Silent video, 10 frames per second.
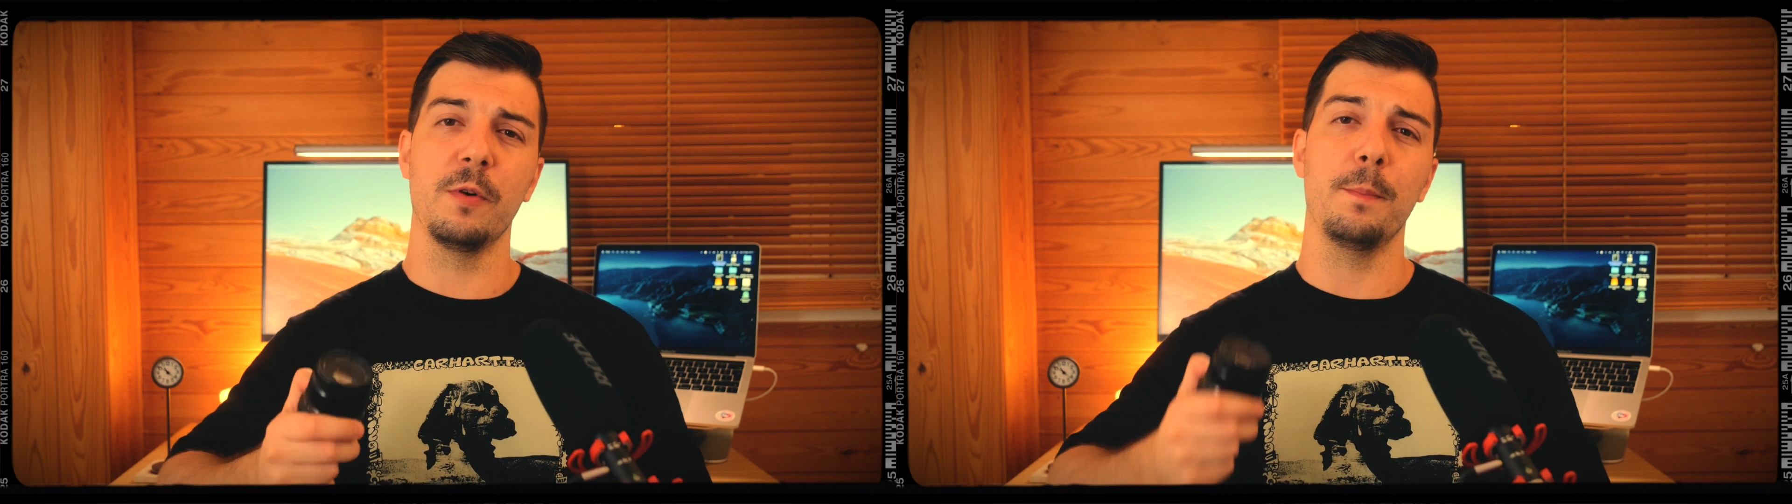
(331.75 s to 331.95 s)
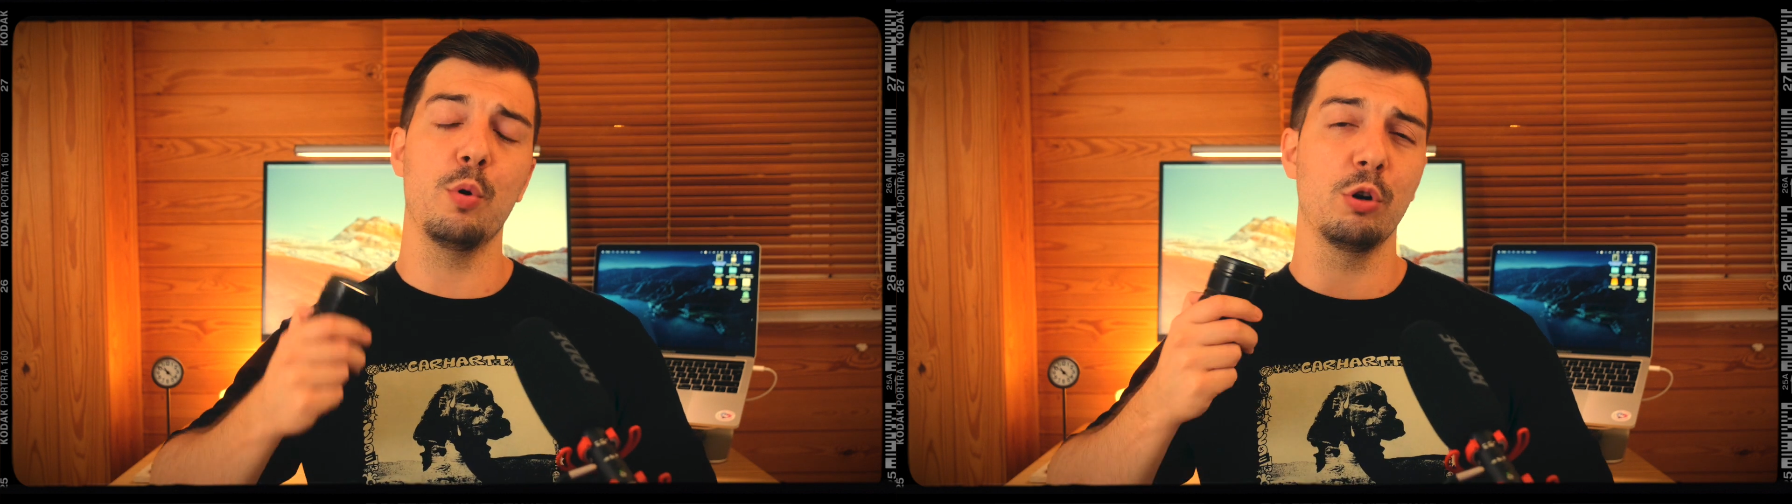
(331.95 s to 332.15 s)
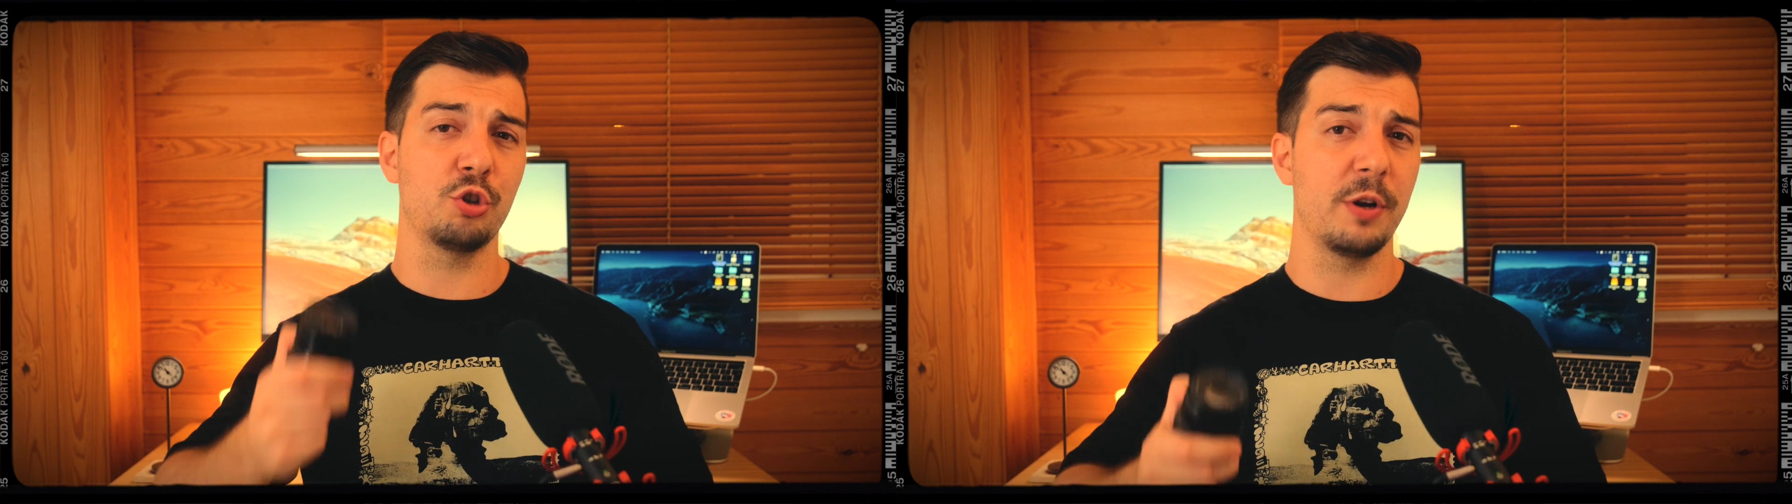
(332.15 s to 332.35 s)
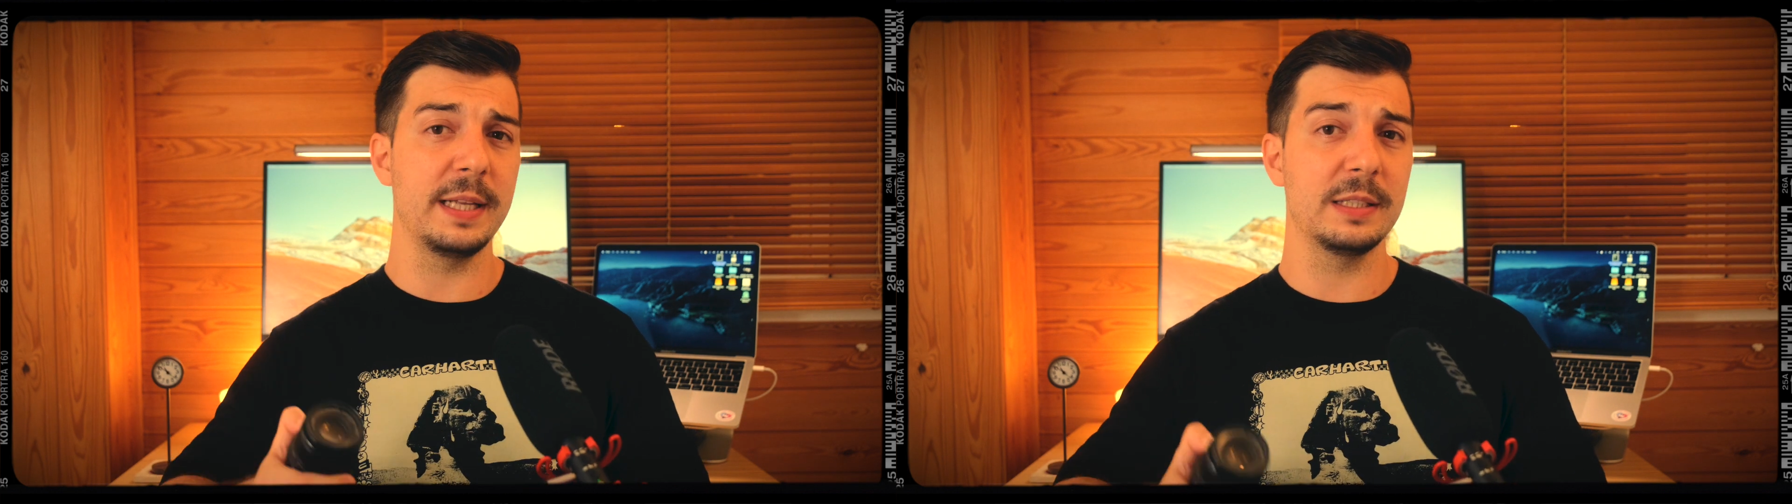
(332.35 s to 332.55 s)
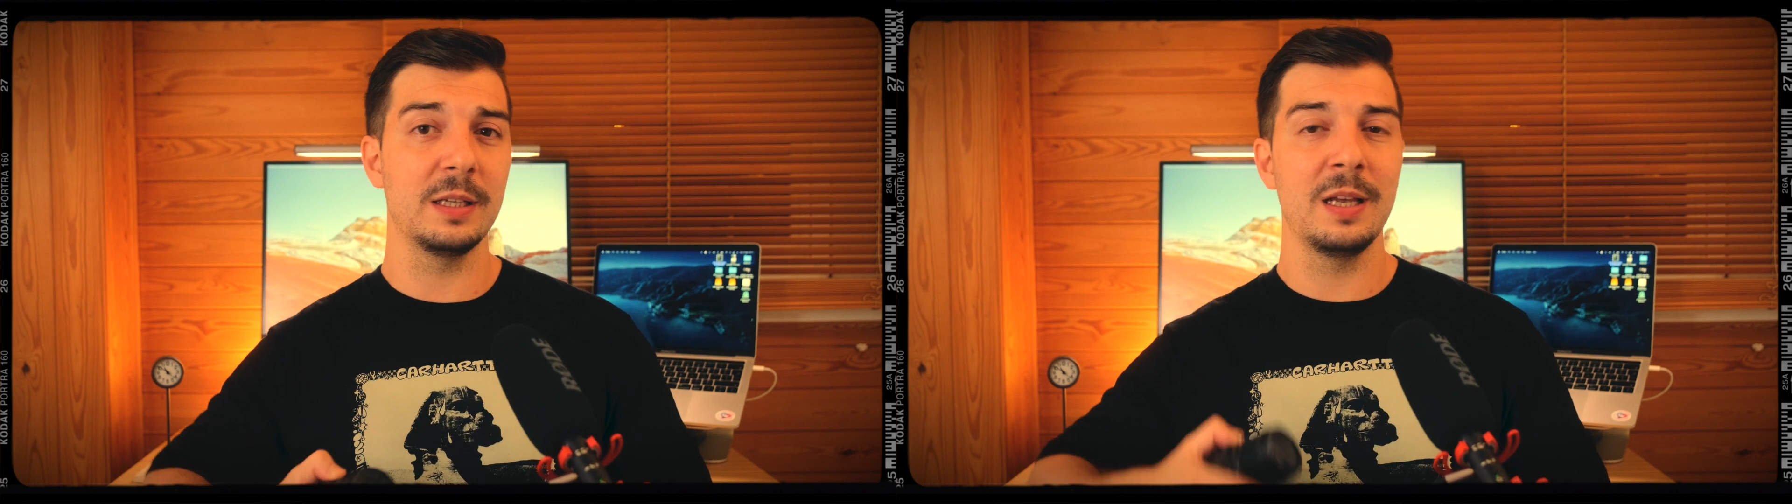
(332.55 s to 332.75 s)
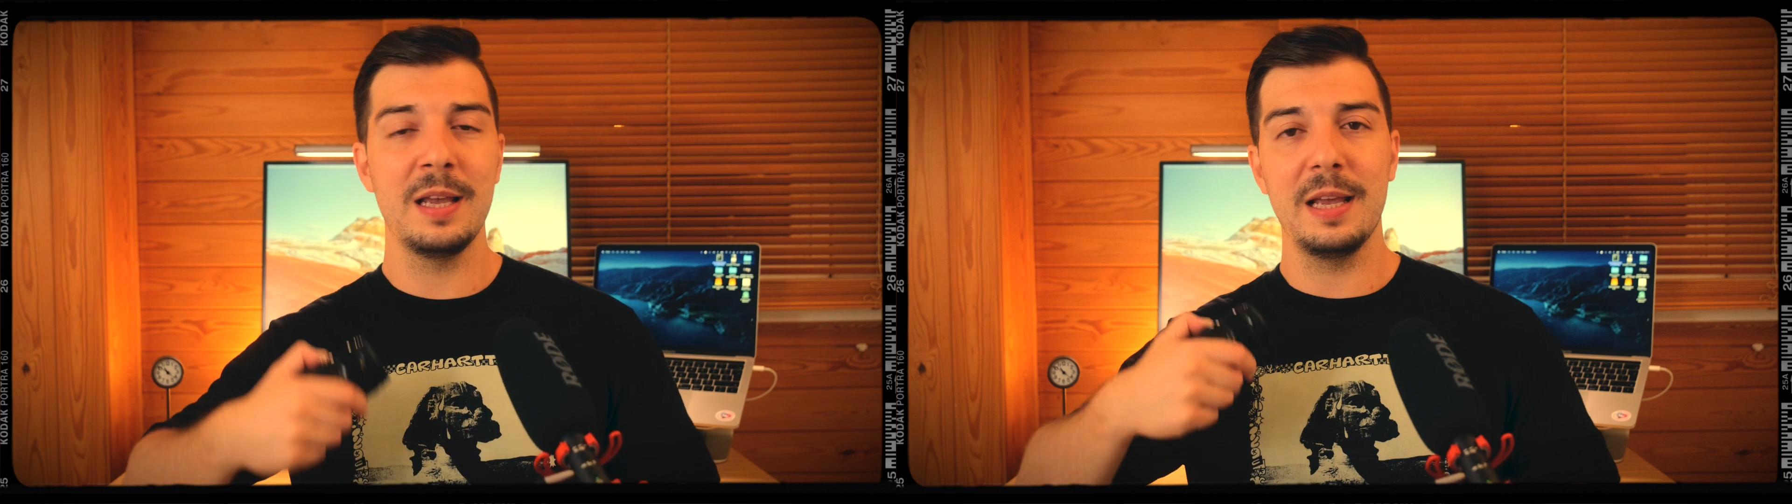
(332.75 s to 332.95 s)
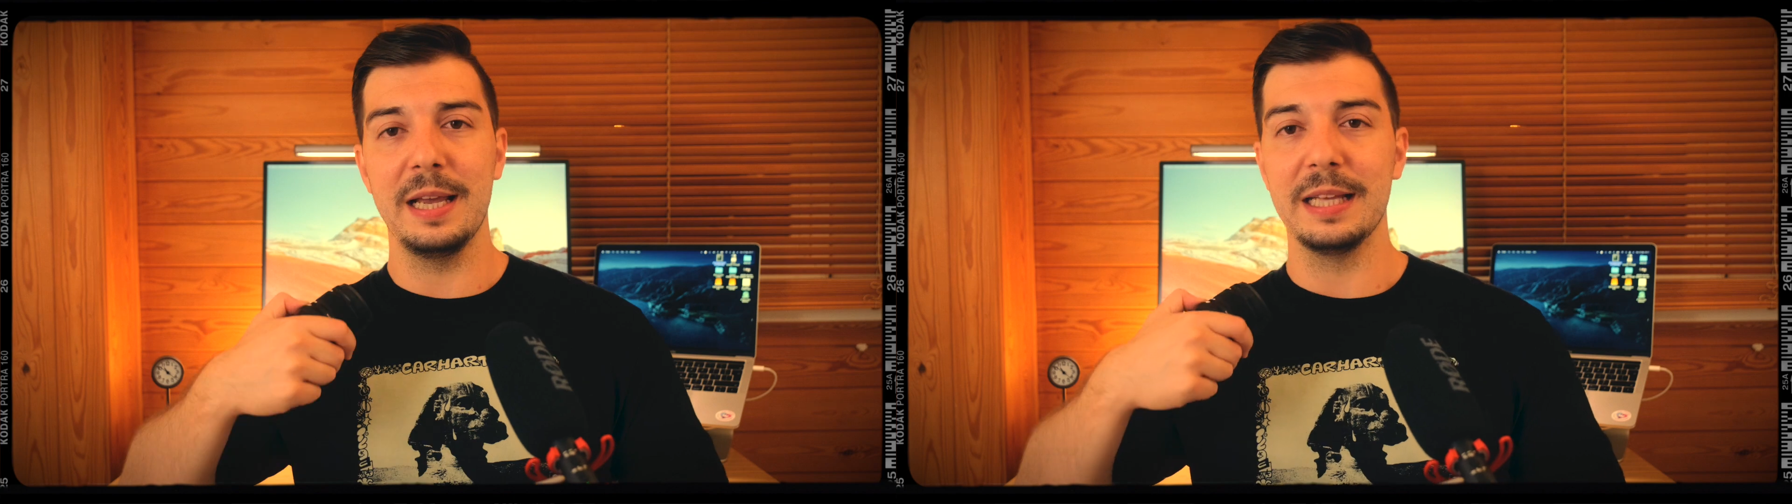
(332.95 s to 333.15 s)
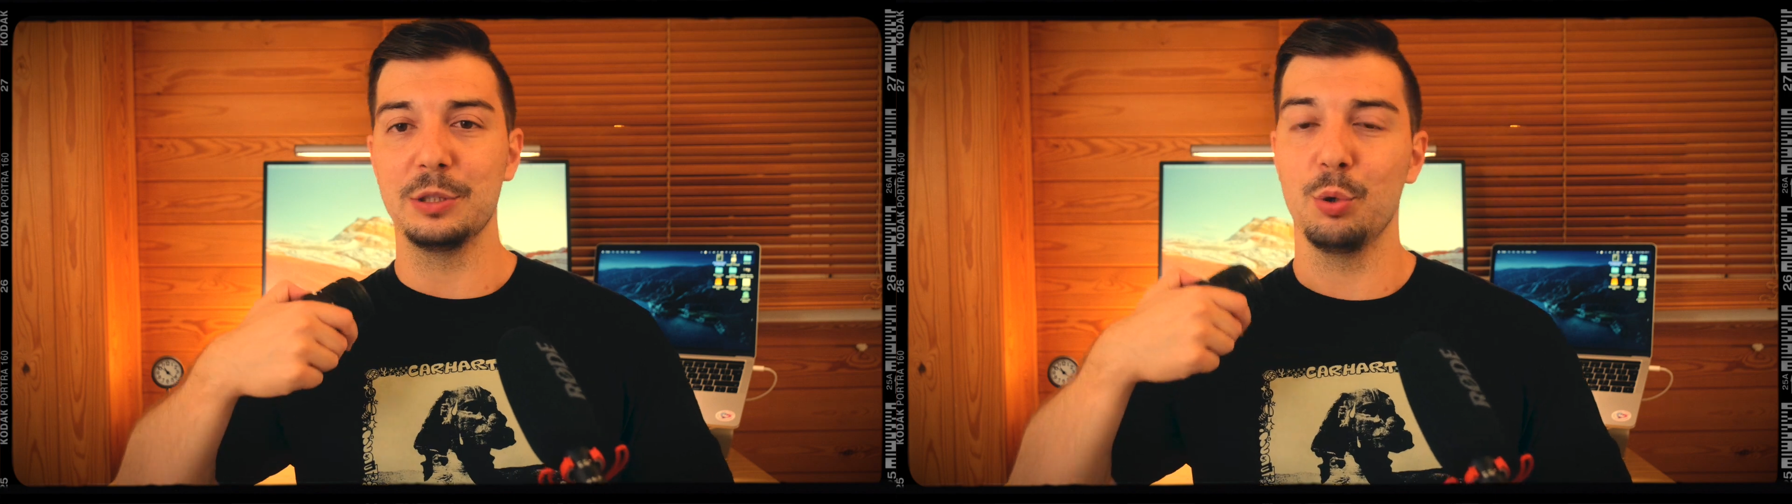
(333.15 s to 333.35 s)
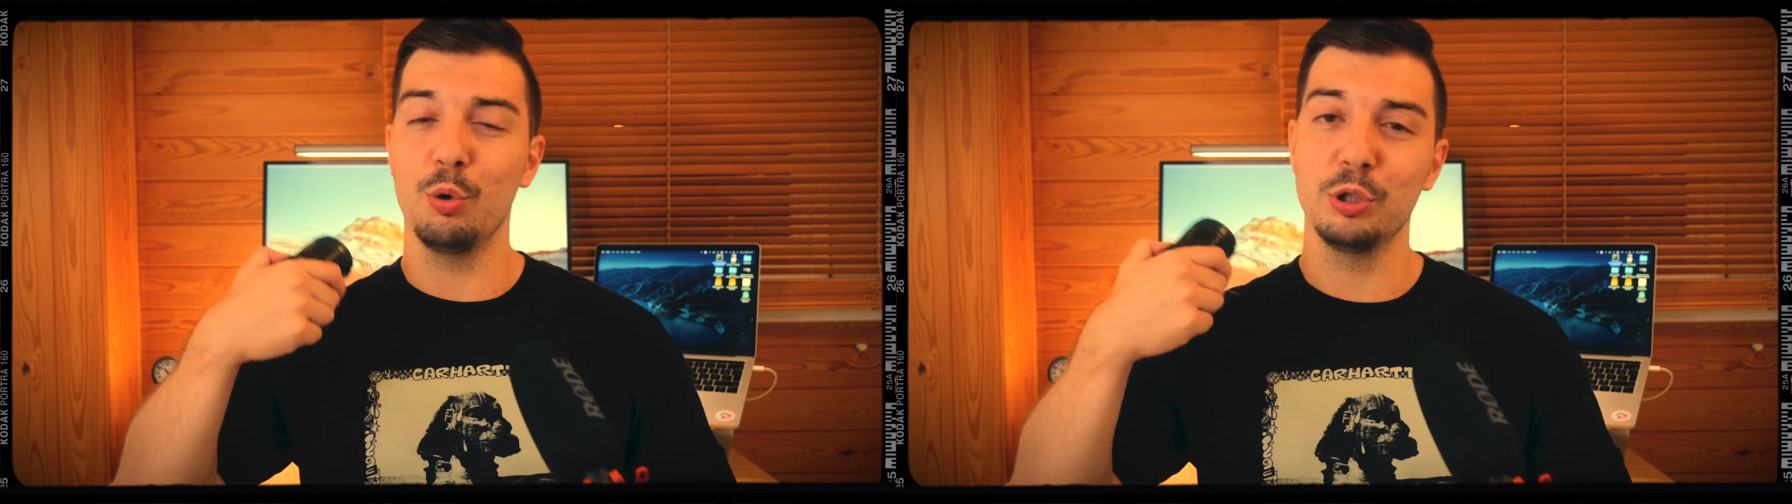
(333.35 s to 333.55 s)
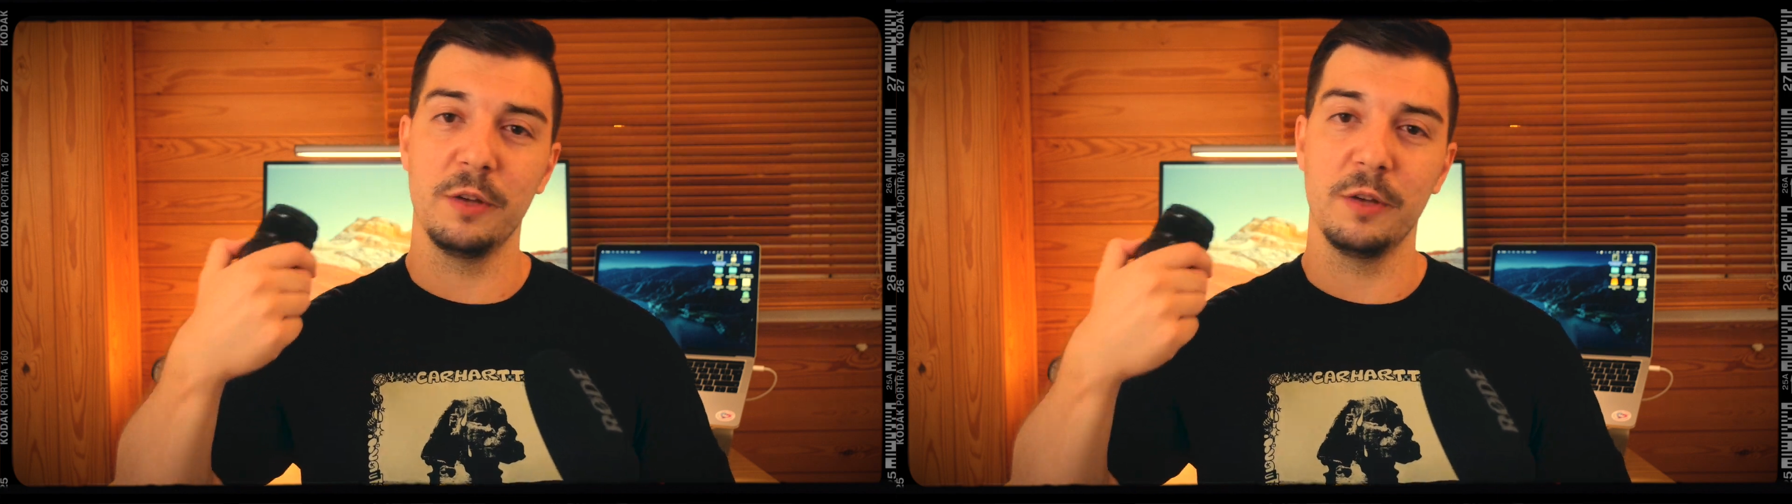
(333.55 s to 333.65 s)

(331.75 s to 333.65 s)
portraits. It's also